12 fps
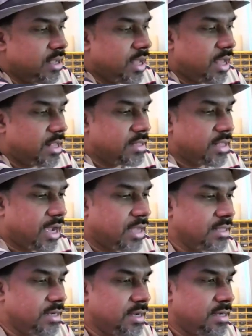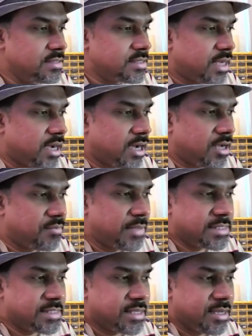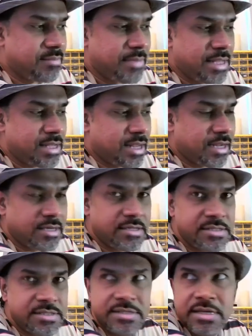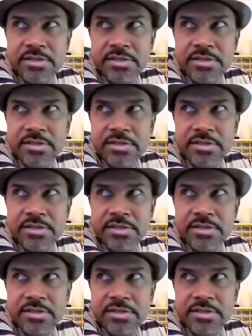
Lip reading: And the other ends are basically male connectors.